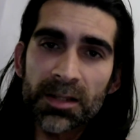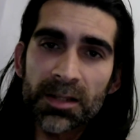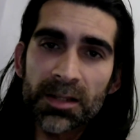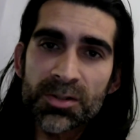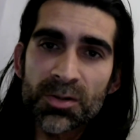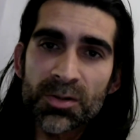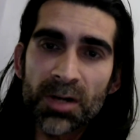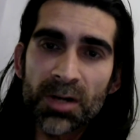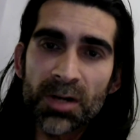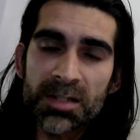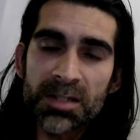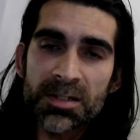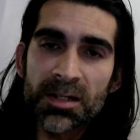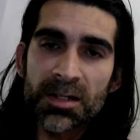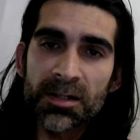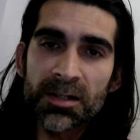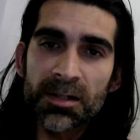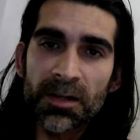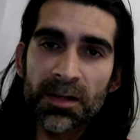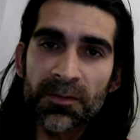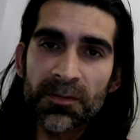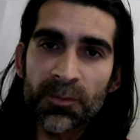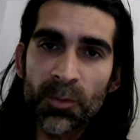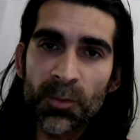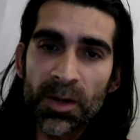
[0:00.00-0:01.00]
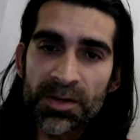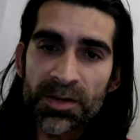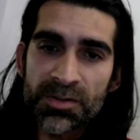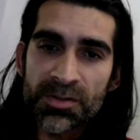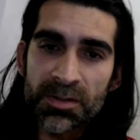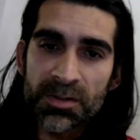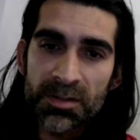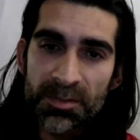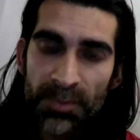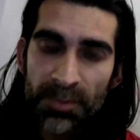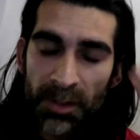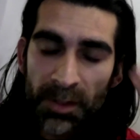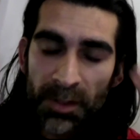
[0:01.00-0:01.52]
that you're asking tough
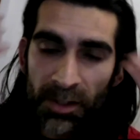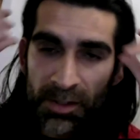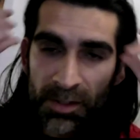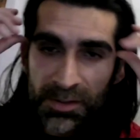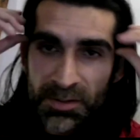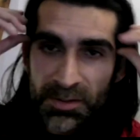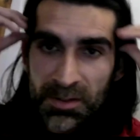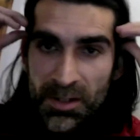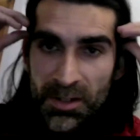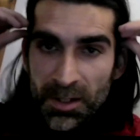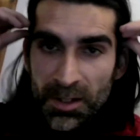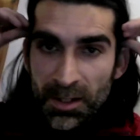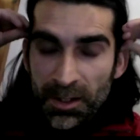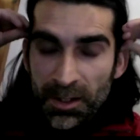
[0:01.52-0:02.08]
questions, because